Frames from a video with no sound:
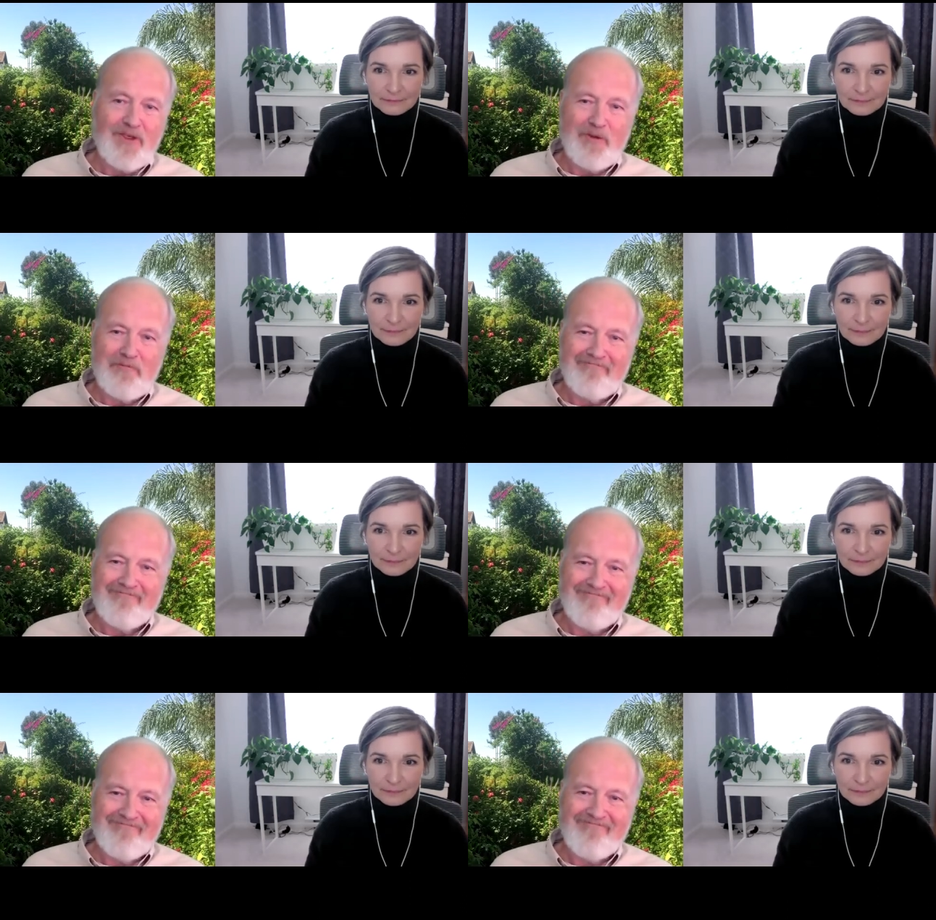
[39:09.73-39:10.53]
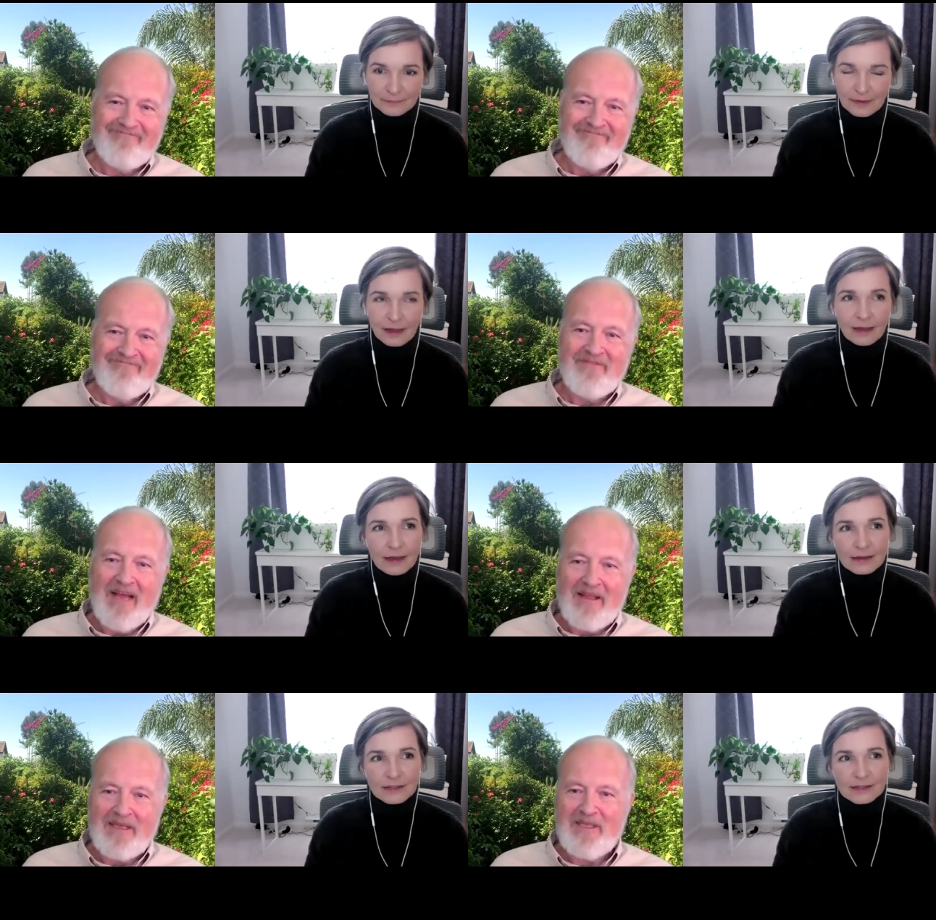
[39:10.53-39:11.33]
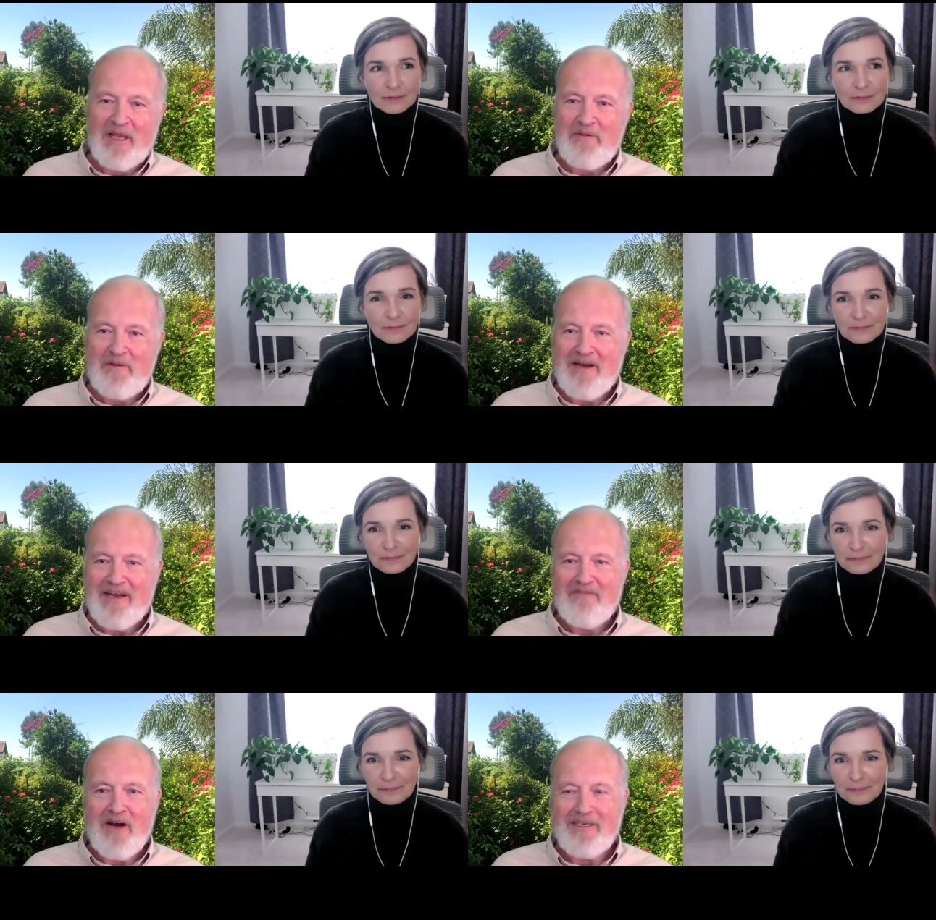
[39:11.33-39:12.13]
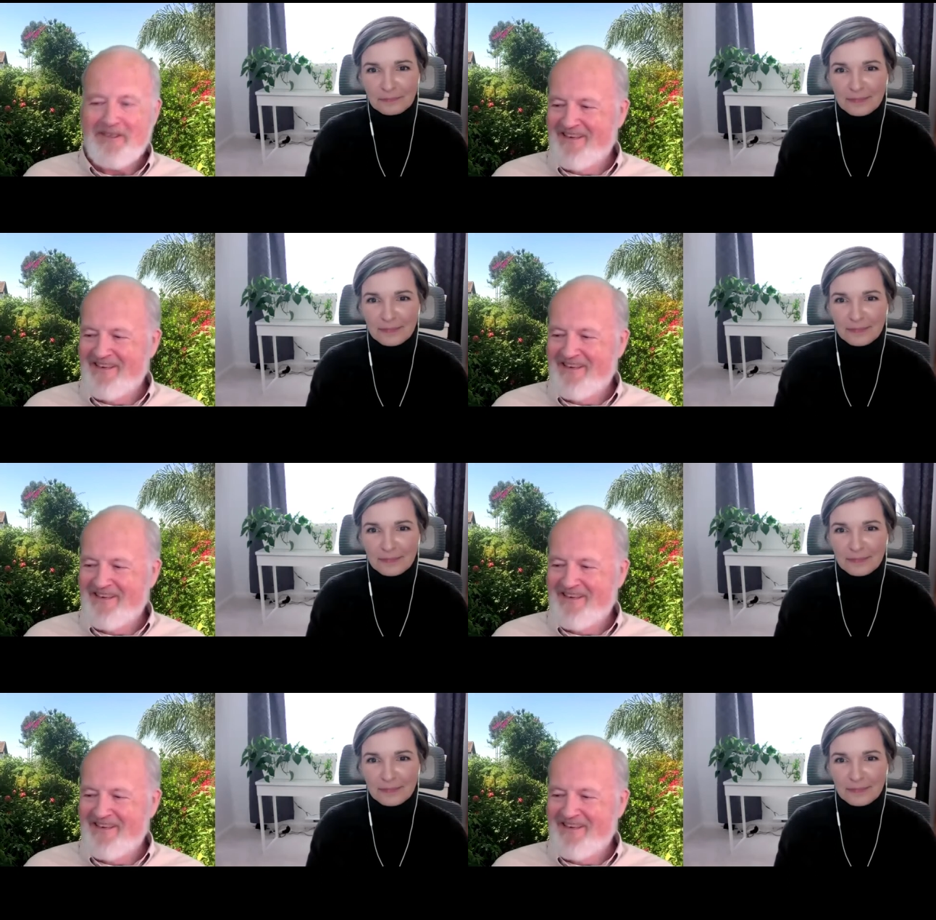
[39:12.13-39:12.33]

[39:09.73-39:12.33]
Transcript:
Speaker 1: So I guess that'd be my advice.